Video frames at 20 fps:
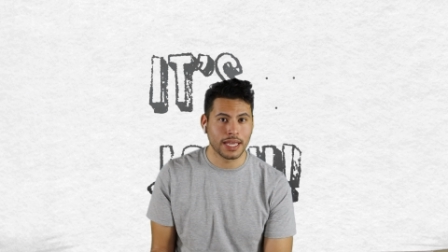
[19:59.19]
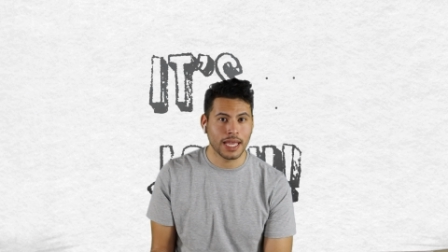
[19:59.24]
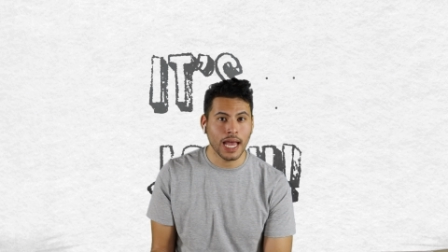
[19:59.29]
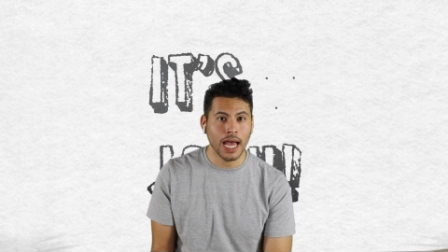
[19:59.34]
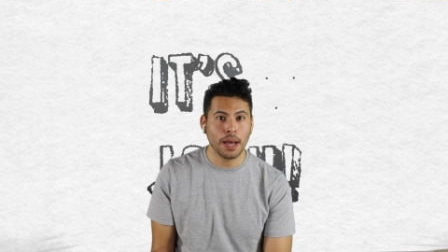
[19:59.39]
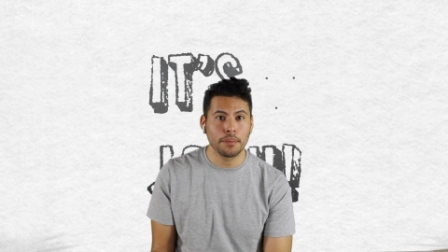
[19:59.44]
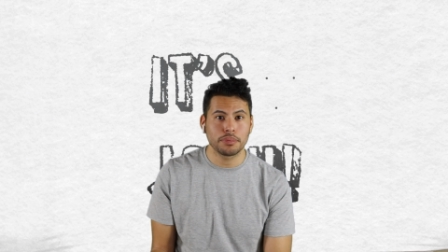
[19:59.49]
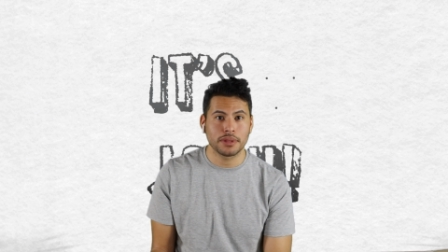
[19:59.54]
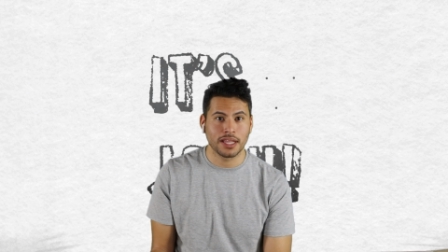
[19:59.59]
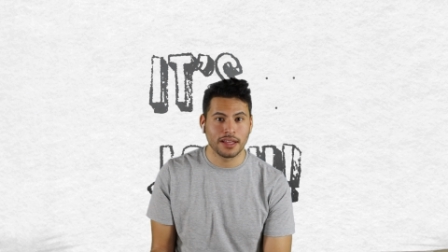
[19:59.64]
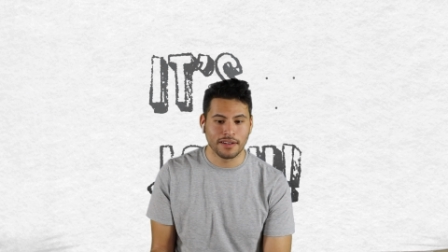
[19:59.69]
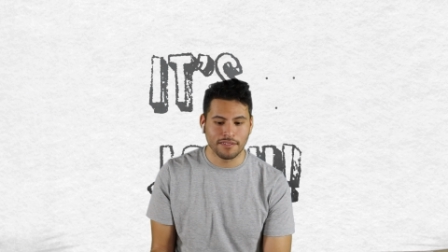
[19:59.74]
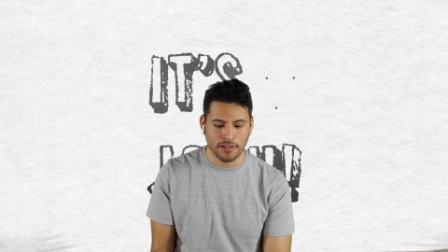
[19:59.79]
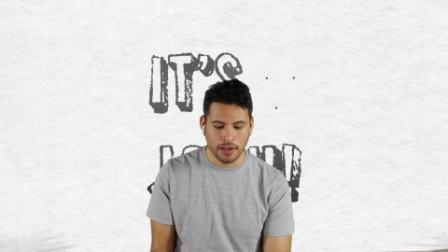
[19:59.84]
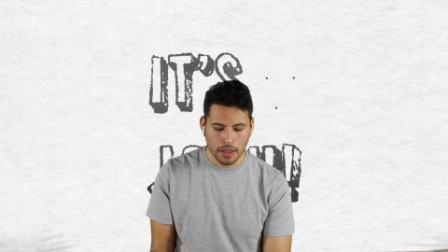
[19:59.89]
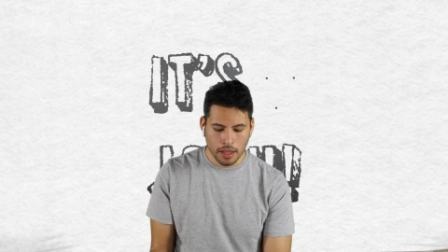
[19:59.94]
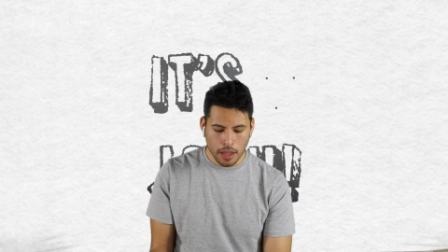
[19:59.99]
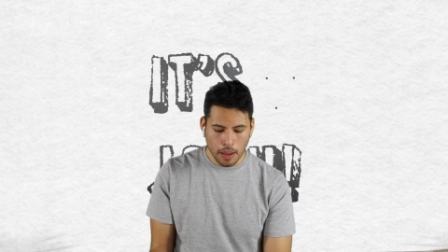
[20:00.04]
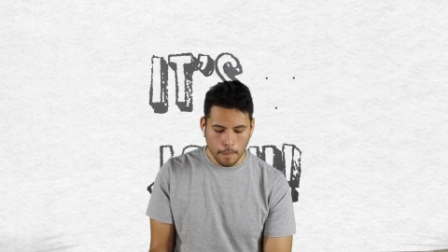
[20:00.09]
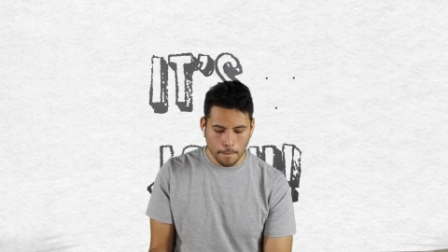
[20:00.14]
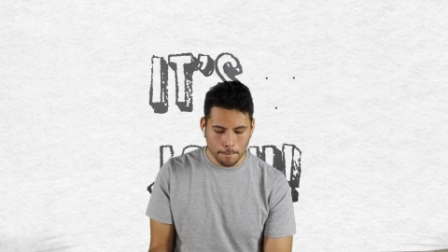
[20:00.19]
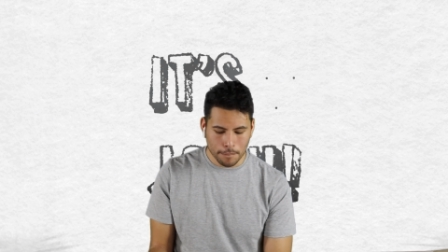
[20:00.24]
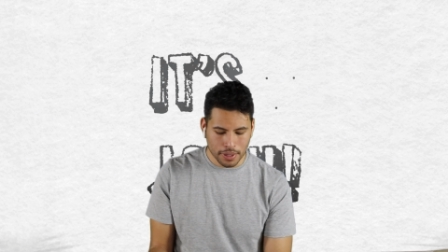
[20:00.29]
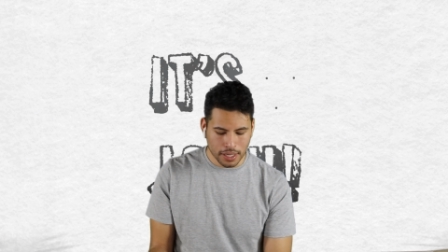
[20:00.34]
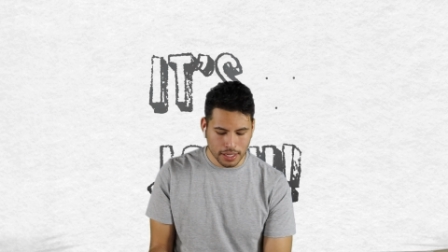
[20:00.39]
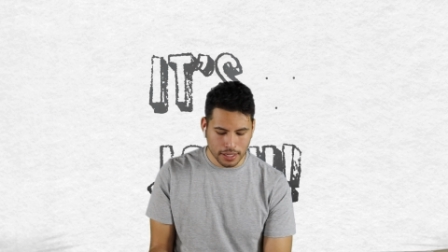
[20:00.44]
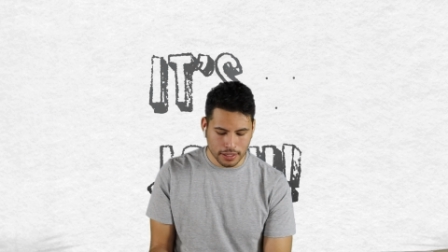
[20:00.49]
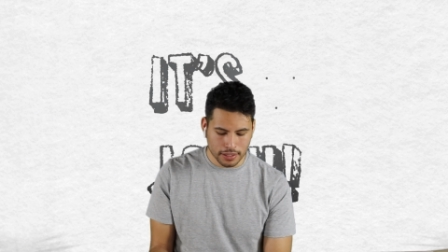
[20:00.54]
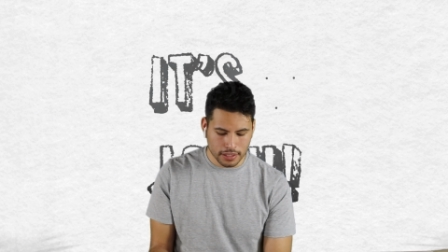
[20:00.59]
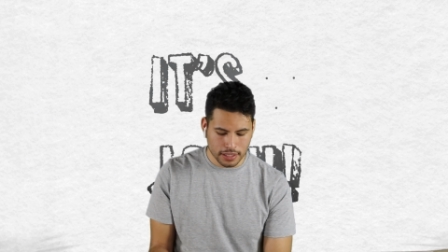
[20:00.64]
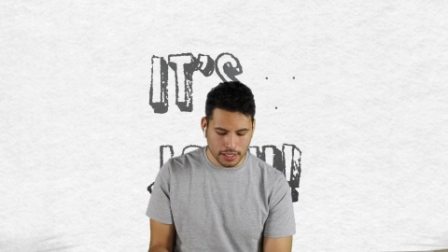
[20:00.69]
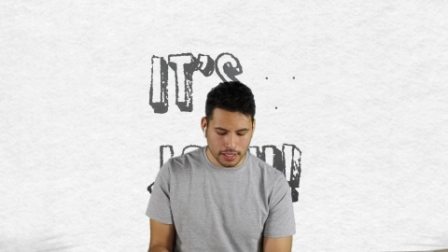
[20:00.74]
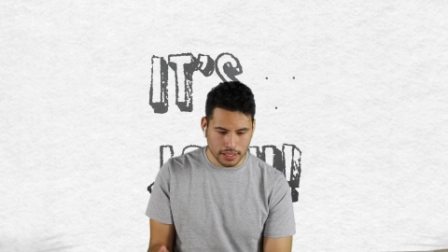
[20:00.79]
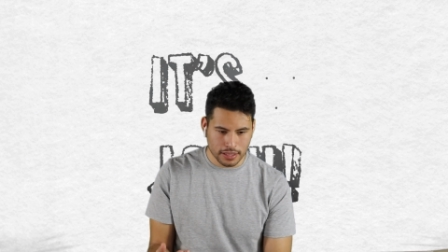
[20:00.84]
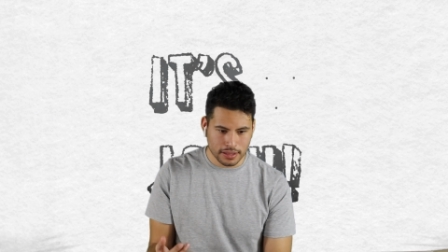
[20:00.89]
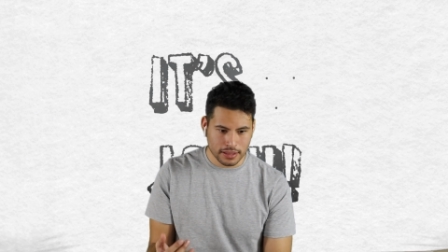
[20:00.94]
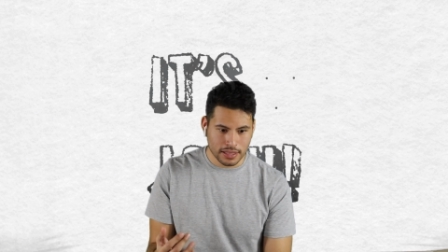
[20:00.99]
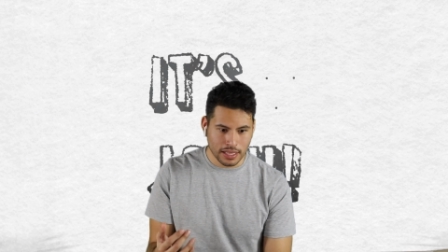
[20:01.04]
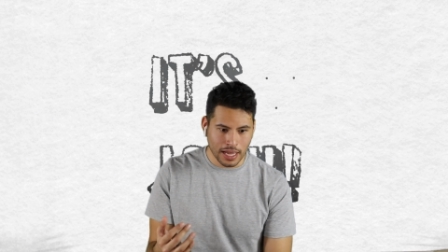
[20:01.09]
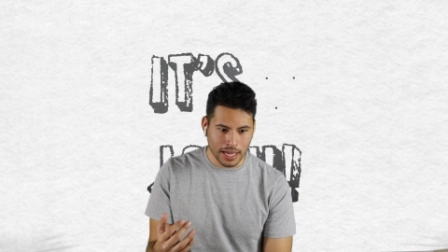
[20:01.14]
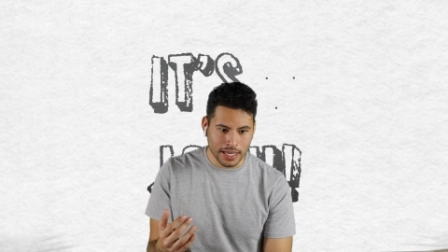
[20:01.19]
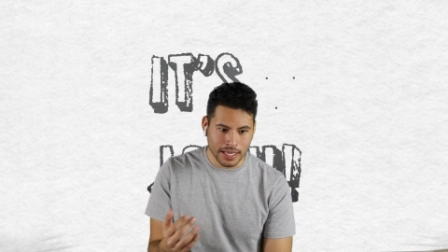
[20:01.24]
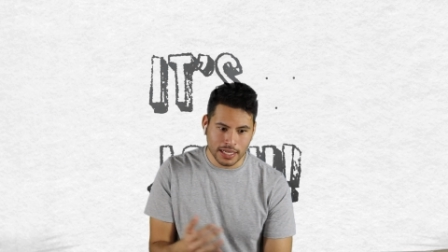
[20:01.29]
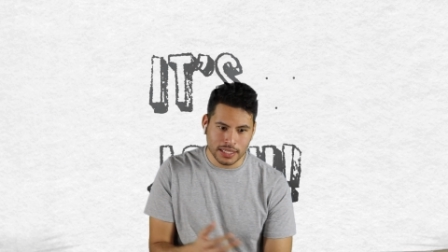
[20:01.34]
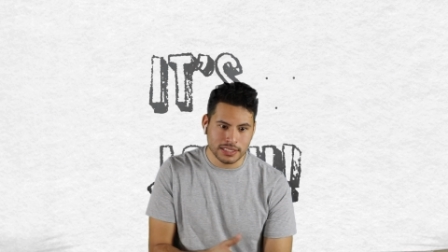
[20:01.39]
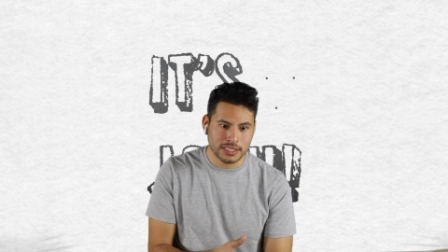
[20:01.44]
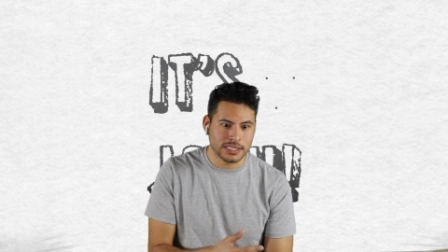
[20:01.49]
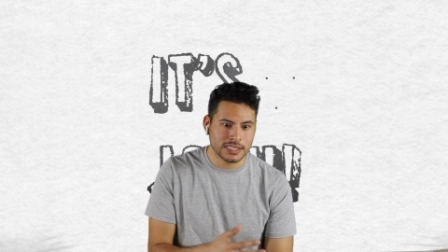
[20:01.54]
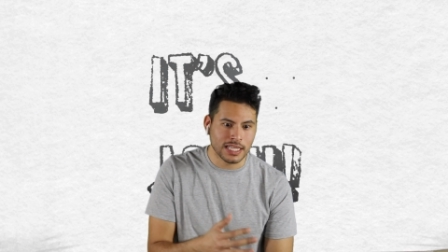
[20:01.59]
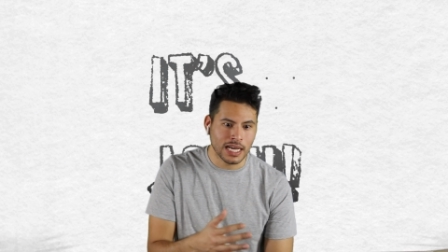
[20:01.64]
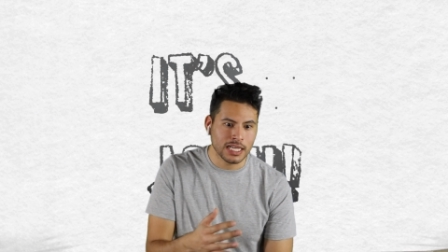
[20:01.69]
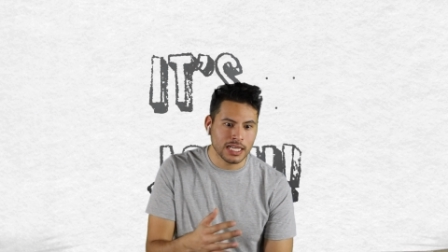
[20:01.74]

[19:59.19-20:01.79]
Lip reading: captive, but I guess